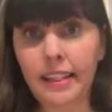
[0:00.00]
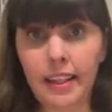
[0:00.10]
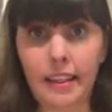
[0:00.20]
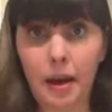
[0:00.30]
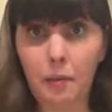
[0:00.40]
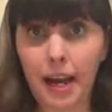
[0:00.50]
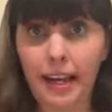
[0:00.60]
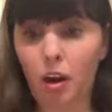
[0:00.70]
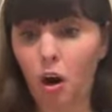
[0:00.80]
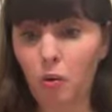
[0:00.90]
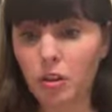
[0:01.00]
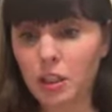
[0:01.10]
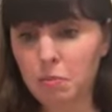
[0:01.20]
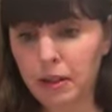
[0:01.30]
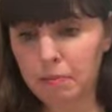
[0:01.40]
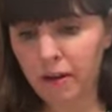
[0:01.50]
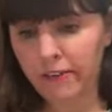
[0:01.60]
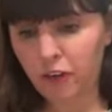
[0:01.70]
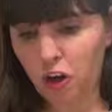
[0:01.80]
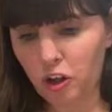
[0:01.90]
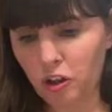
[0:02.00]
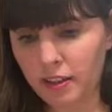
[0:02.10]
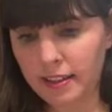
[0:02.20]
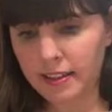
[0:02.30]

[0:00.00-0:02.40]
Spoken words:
And then that way I'll just print my photos